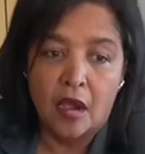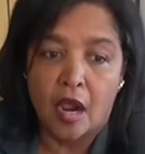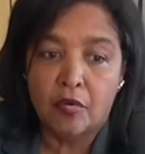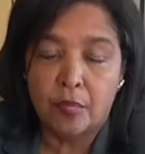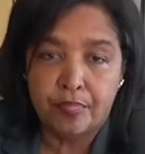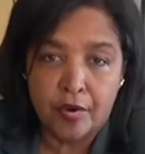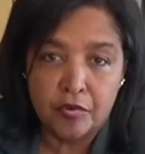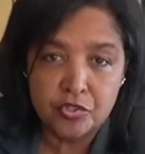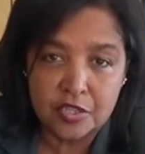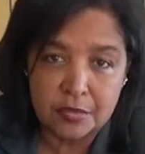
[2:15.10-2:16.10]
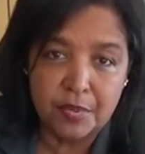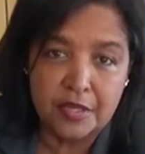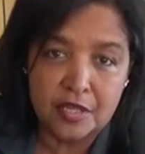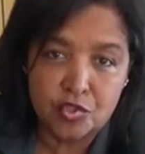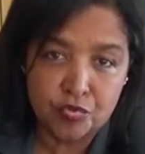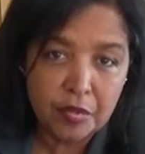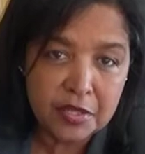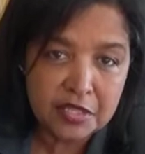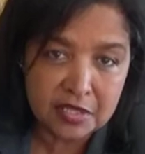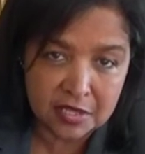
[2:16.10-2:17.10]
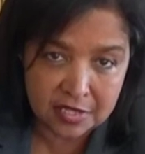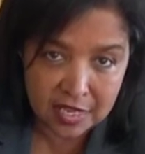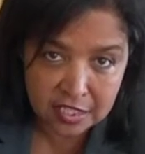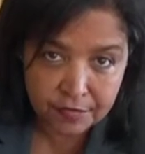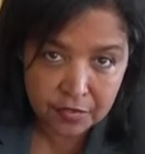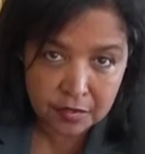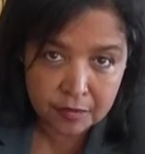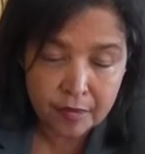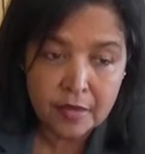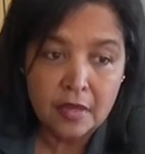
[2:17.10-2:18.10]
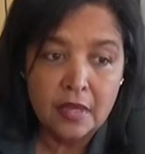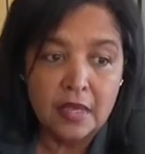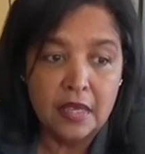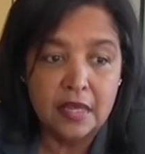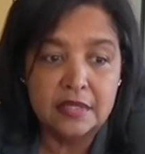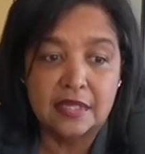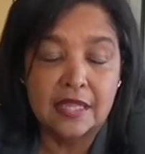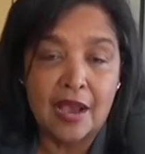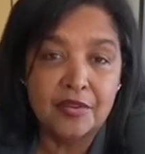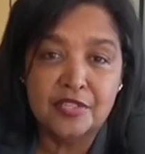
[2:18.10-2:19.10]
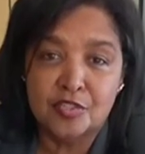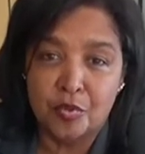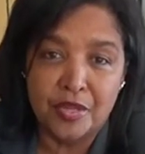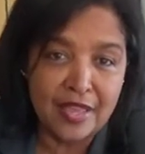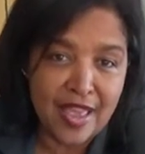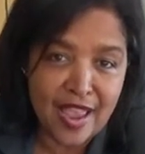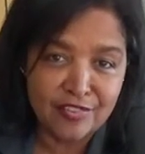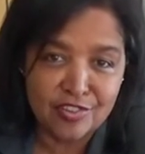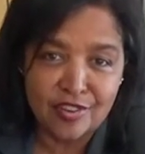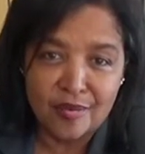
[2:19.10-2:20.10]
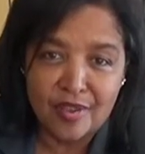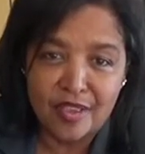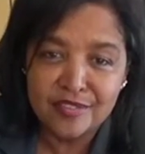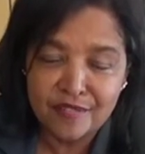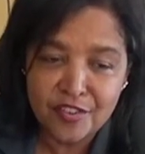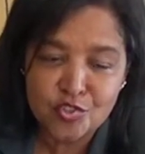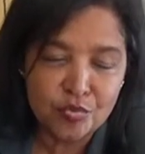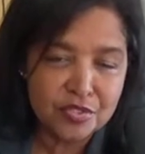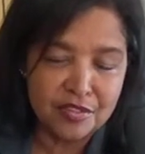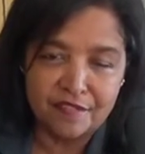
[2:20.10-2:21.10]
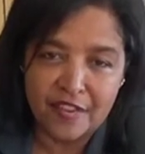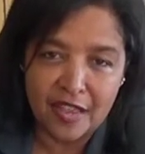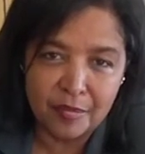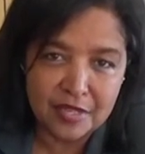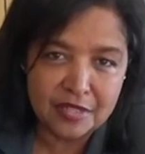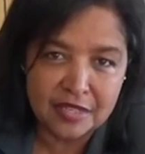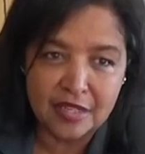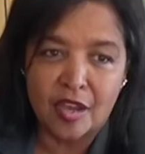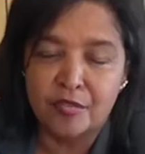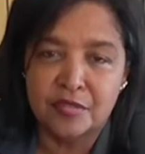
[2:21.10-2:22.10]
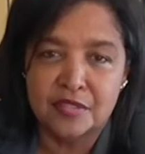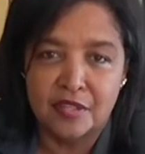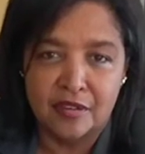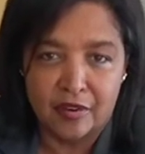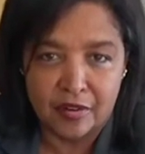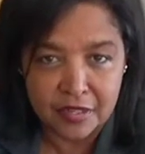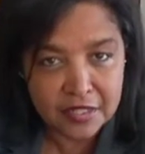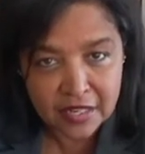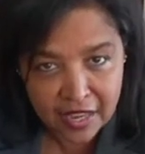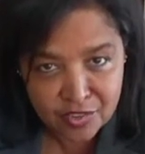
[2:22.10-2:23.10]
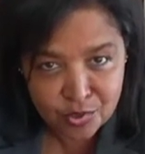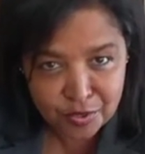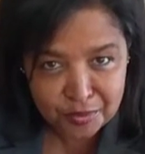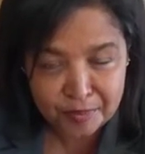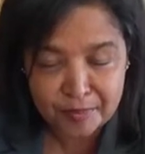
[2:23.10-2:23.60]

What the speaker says: Our approach has been extremely successful. It has allowed us to engage individuals and families that others think are unengageable.